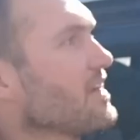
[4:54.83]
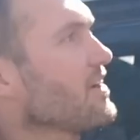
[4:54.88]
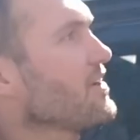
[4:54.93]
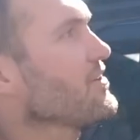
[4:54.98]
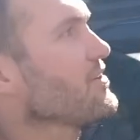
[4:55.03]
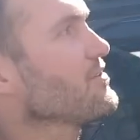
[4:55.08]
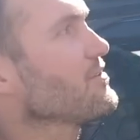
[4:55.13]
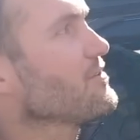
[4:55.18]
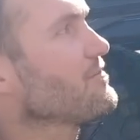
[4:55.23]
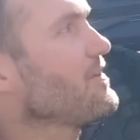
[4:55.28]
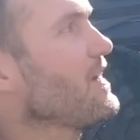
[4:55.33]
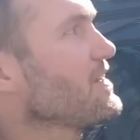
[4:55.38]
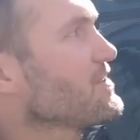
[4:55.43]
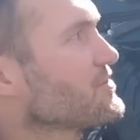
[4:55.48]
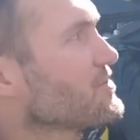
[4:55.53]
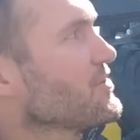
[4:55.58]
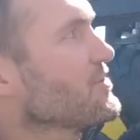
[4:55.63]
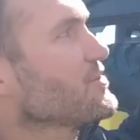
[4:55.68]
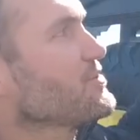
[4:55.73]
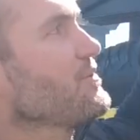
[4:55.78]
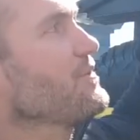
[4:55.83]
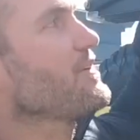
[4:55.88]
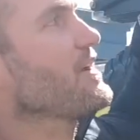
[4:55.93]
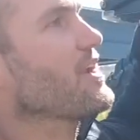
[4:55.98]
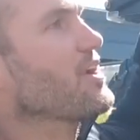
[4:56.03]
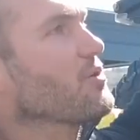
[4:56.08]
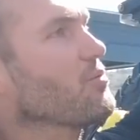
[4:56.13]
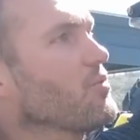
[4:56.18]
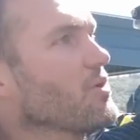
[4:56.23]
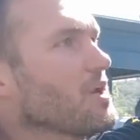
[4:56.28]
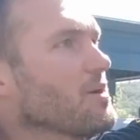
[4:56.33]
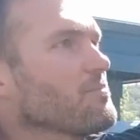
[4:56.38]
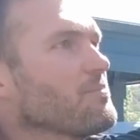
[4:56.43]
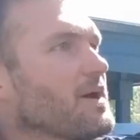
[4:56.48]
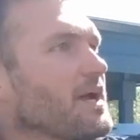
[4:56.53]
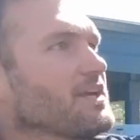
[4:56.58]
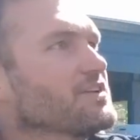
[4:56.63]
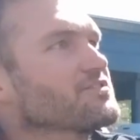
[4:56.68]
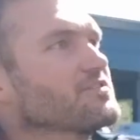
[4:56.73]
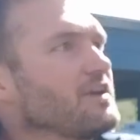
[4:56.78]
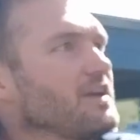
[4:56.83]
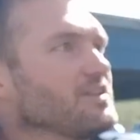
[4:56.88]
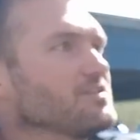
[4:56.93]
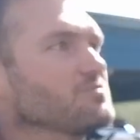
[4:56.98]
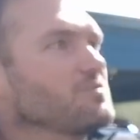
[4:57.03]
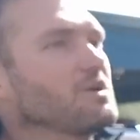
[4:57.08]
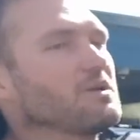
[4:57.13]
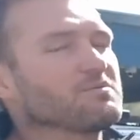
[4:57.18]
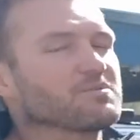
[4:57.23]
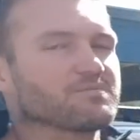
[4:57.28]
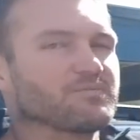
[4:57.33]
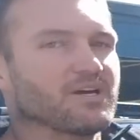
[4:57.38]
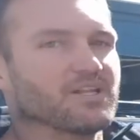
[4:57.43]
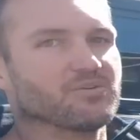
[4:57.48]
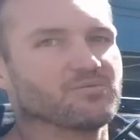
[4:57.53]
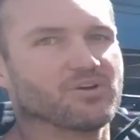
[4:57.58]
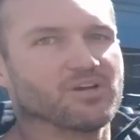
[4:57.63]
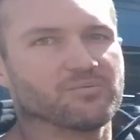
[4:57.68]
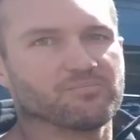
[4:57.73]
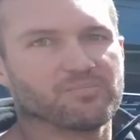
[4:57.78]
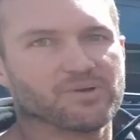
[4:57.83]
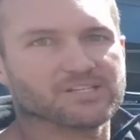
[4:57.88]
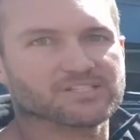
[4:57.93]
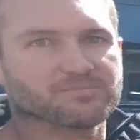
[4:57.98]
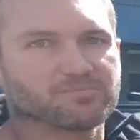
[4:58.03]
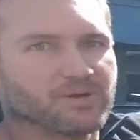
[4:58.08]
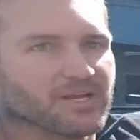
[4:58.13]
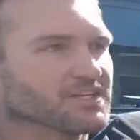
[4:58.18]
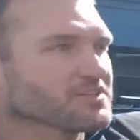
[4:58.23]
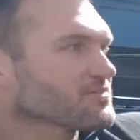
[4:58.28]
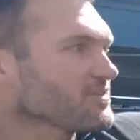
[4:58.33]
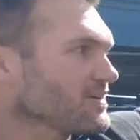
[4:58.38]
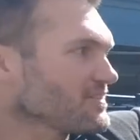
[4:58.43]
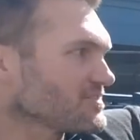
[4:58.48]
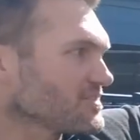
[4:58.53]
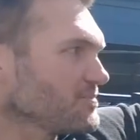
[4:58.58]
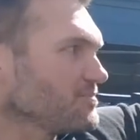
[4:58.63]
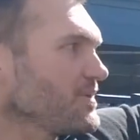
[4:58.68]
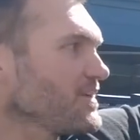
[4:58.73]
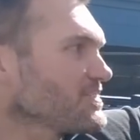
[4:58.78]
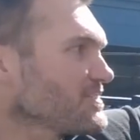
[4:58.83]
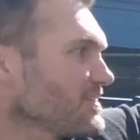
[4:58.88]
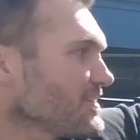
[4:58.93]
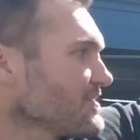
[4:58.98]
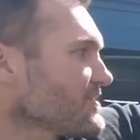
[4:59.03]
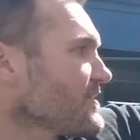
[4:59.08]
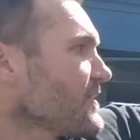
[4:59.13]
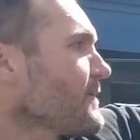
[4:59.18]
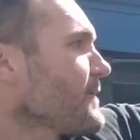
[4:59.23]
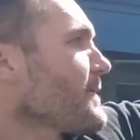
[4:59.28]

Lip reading: on your adventures. We've got our one-up bike trays. One-ups, by the way, best bike trays in the business.